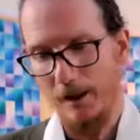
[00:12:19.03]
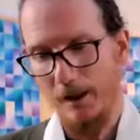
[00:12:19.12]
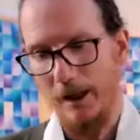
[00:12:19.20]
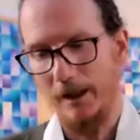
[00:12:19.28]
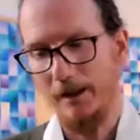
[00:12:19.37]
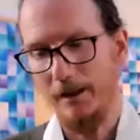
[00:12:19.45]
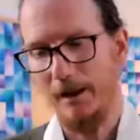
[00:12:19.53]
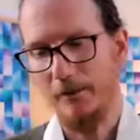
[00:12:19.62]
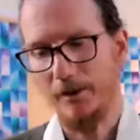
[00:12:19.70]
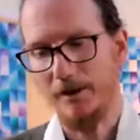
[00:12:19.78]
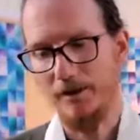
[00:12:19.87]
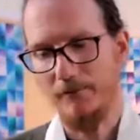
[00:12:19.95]
And in that,
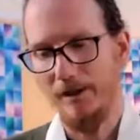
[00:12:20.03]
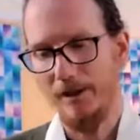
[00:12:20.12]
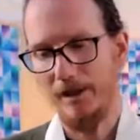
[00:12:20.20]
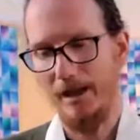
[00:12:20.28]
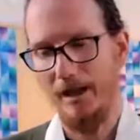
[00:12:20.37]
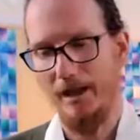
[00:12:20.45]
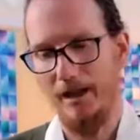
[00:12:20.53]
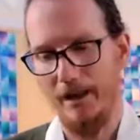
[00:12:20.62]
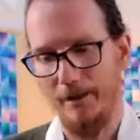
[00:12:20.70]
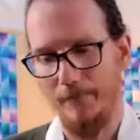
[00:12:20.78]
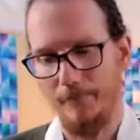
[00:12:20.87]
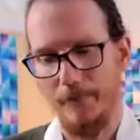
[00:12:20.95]
we can really get,
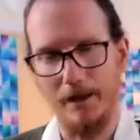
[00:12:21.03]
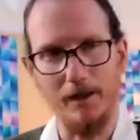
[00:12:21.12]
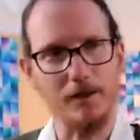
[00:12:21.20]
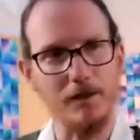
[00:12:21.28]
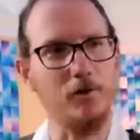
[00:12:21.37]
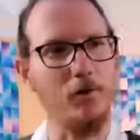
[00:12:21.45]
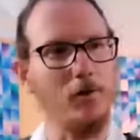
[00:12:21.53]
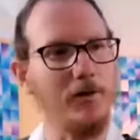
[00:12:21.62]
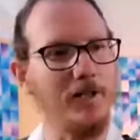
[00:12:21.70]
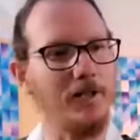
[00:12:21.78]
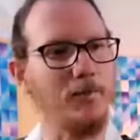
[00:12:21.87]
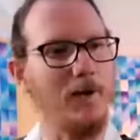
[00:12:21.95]
and in the
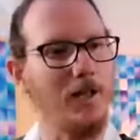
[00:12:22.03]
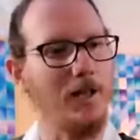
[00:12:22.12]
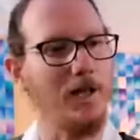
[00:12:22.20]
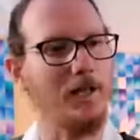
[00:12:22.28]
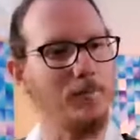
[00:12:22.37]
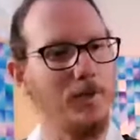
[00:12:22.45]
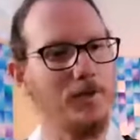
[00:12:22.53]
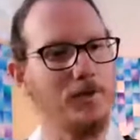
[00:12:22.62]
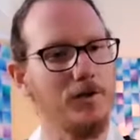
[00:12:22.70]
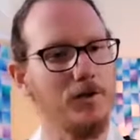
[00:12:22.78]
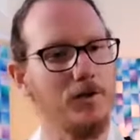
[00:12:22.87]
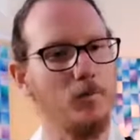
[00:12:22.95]
story as well, like
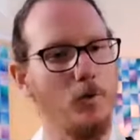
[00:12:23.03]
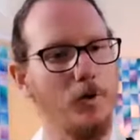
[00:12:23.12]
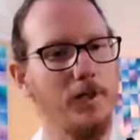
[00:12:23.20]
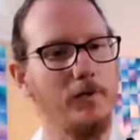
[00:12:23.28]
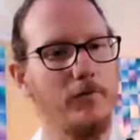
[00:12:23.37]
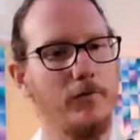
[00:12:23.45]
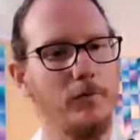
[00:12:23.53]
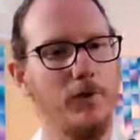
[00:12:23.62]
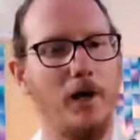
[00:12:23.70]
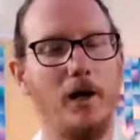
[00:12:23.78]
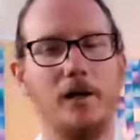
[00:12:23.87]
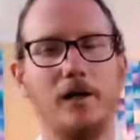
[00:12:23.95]
imagine just walking through
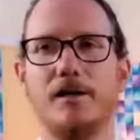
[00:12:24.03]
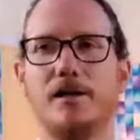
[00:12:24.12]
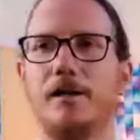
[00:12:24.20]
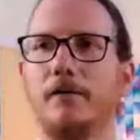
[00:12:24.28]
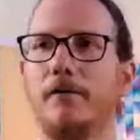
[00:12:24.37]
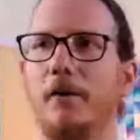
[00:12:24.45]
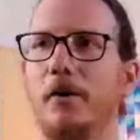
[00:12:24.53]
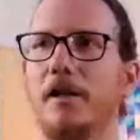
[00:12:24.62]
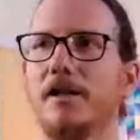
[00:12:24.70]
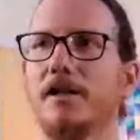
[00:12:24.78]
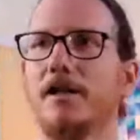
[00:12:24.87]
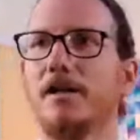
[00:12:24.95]
darkness in a
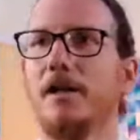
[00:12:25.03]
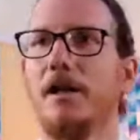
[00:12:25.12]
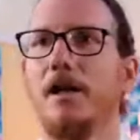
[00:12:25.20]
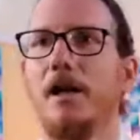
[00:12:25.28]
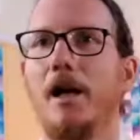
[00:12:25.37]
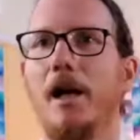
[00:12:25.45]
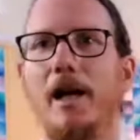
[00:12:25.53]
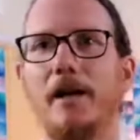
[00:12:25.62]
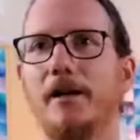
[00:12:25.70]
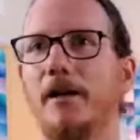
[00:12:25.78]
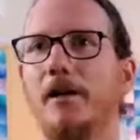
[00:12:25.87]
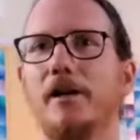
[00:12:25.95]
forest.
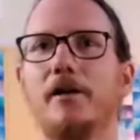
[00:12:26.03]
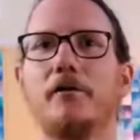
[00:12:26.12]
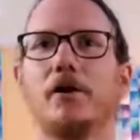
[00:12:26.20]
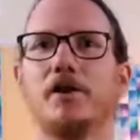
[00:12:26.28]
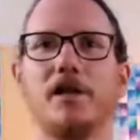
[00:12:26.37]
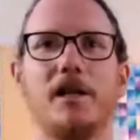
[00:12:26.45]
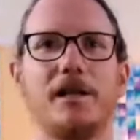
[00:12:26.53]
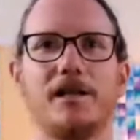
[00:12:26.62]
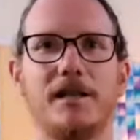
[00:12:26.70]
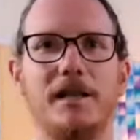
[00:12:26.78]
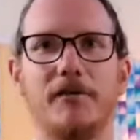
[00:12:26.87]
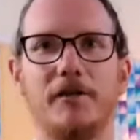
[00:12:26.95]
And in the
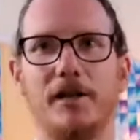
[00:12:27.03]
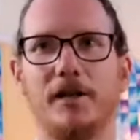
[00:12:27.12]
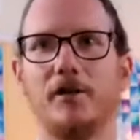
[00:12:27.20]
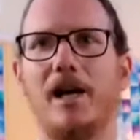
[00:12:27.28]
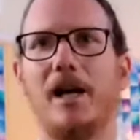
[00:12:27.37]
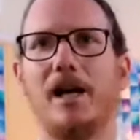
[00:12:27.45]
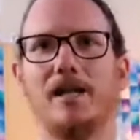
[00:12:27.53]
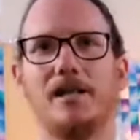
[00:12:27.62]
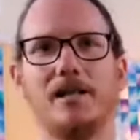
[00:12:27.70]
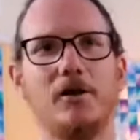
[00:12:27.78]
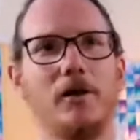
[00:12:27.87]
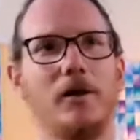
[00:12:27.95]
rustlings, hearing the cries,
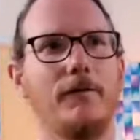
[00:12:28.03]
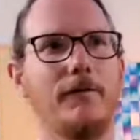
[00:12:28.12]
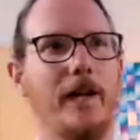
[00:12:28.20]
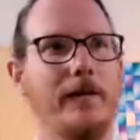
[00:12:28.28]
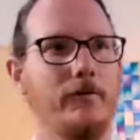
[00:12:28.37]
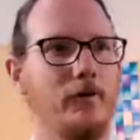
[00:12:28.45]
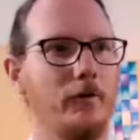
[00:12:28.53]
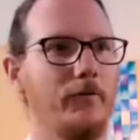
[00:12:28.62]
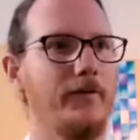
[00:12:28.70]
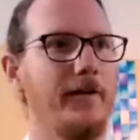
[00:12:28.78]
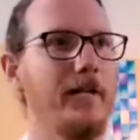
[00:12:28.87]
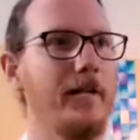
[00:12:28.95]
it's got a flavor of
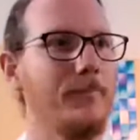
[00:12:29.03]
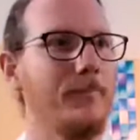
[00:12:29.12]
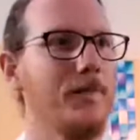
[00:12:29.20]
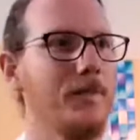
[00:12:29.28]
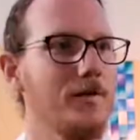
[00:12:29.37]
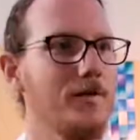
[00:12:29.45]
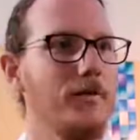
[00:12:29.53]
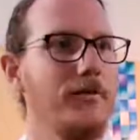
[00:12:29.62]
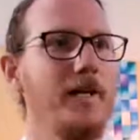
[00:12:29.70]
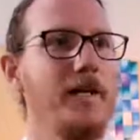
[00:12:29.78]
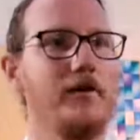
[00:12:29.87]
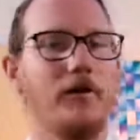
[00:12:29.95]
fear. So
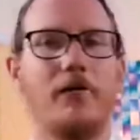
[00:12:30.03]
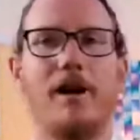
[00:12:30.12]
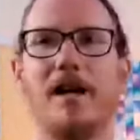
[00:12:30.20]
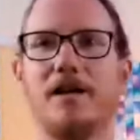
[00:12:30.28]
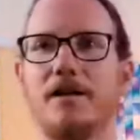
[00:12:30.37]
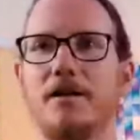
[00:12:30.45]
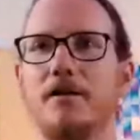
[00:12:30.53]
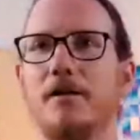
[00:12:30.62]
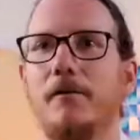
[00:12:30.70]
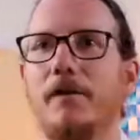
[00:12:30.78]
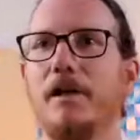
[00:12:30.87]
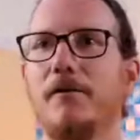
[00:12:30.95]
fear arises,
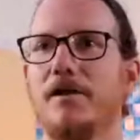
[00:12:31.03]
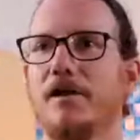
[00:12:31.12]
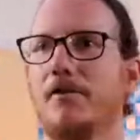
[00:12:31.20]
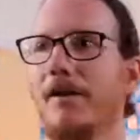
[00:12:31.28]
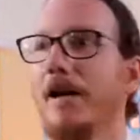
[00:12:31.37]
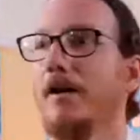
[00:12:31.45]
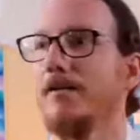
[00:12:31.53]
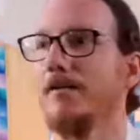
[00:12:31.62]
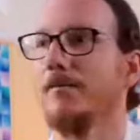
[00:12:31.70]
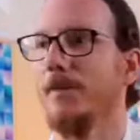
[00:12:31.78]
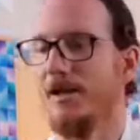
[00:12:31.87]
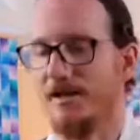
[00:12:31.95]
or fear is around.
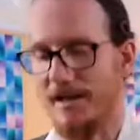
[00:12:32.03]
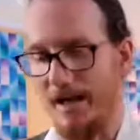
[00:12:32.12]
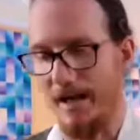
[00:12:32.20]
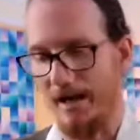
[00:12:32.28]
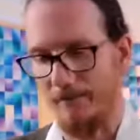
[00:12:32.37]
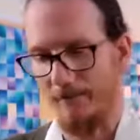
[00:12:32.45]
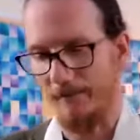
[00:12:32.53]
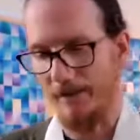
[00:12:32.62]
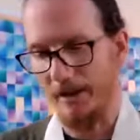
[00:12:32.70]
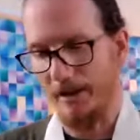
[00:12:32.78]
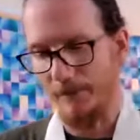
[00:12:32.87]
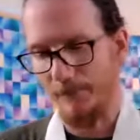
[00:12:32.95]
It's being scared and
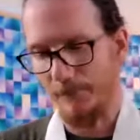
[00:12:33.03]
fear.